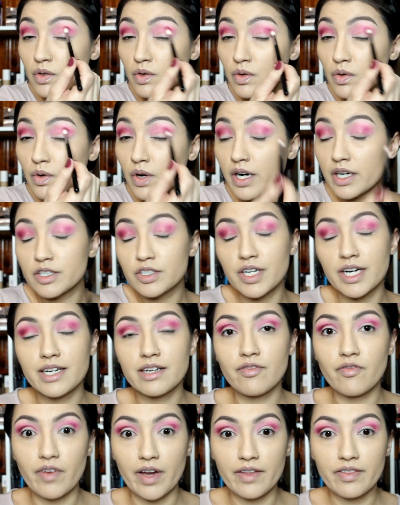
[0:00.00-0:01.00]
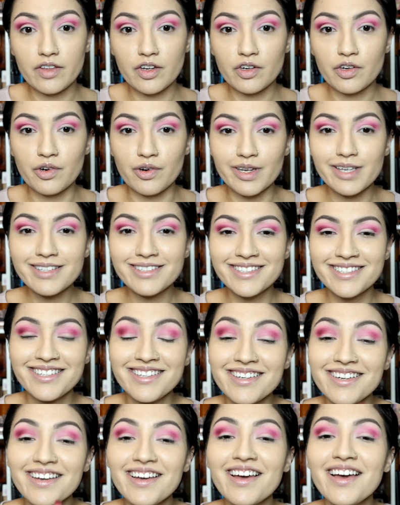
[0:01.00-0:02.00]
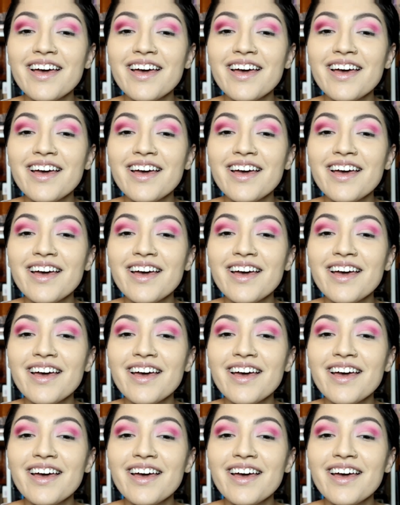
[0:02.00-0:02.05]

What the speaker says: who are trying to find their crease.